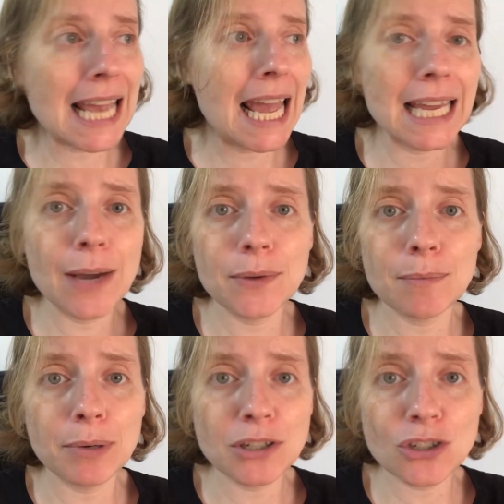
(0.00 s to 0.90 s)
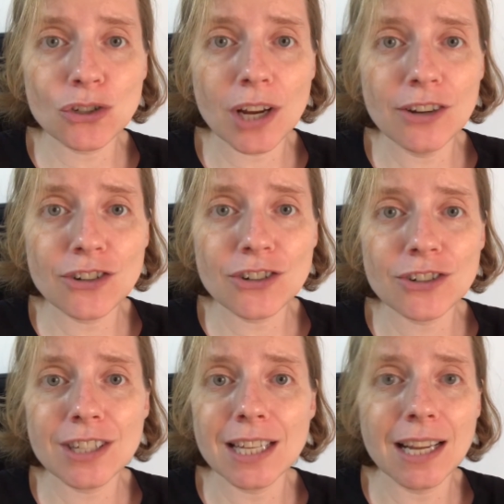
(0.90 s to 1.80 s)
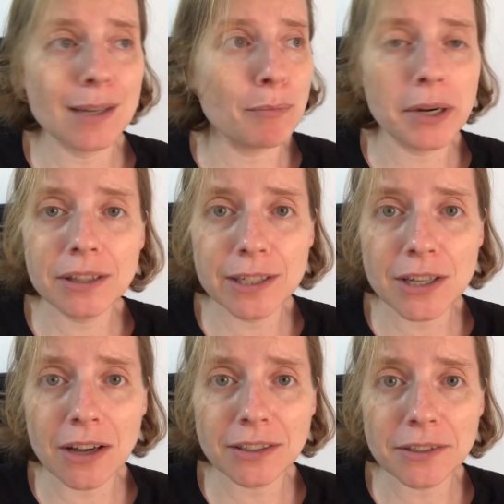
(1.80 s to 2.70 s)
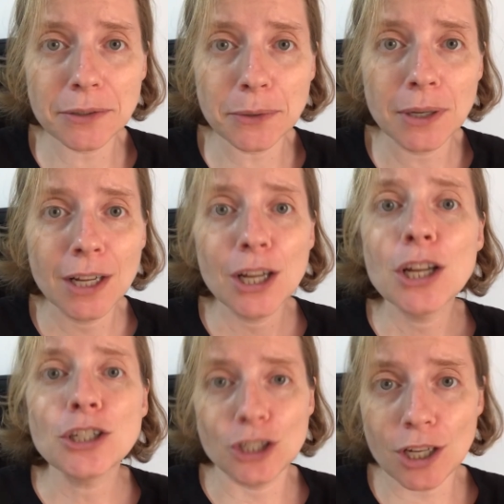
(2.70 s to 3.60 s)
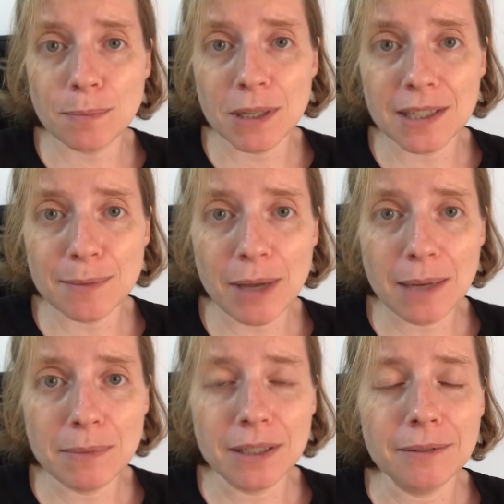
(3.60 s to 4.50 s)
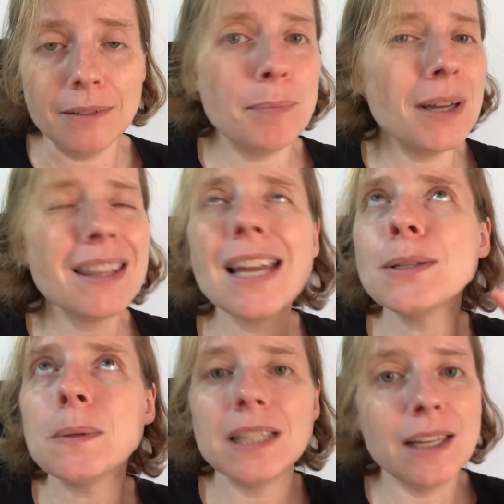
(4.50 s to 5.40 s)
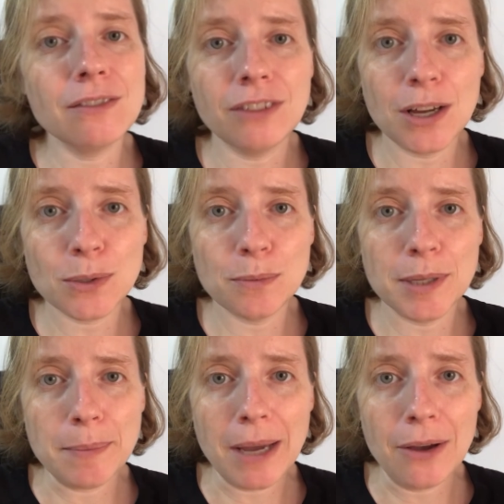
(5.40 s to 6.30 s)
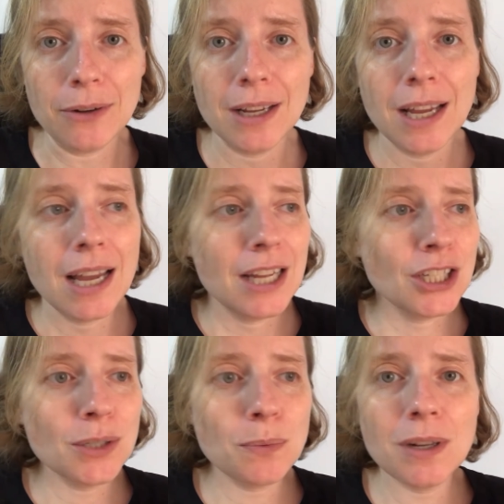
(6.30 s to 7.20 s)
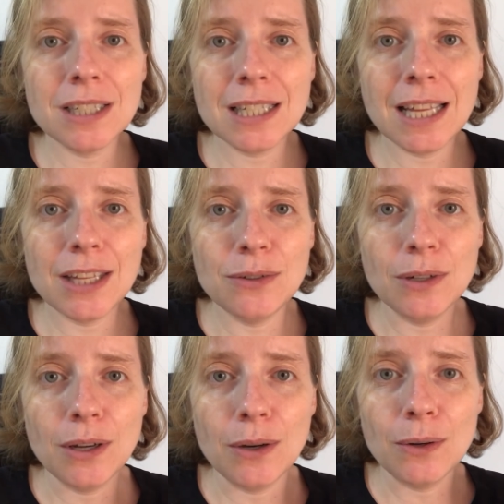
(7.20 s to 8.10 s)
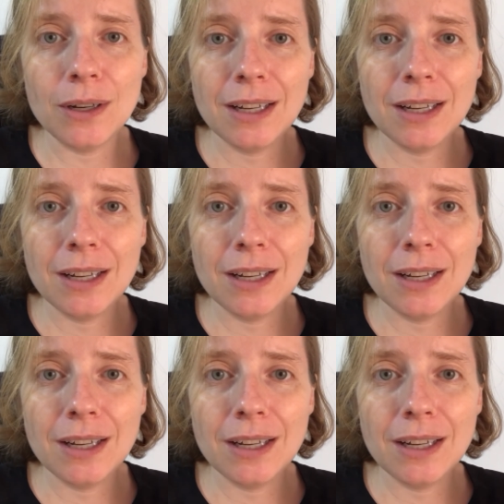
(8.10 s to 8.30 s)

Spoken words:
to hang out with a bunch of strangers that I can barely talk to just because of badminton. But that's what later vlogs will be about. Just wanted to let you know